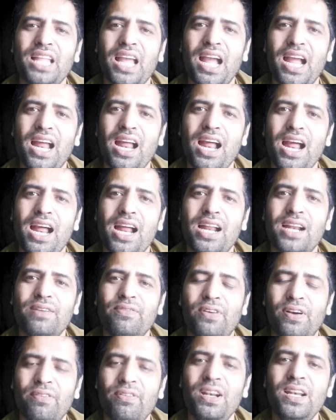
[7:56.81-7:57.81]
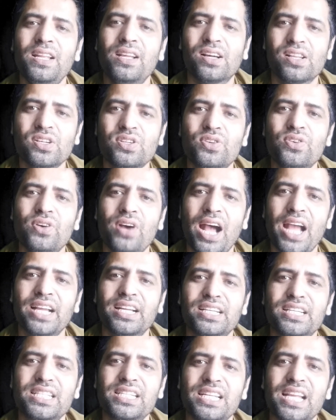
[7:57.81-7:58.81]
saying that
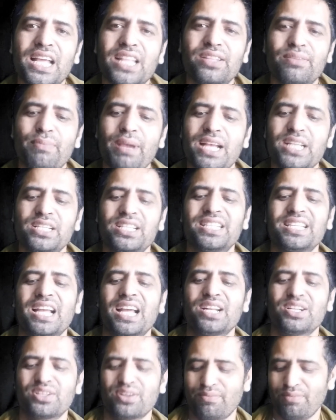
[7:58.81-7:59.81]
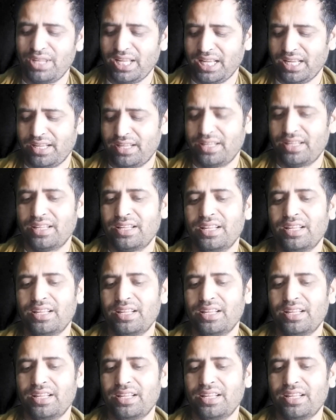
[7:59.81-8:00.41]
verbally also, I understand the message and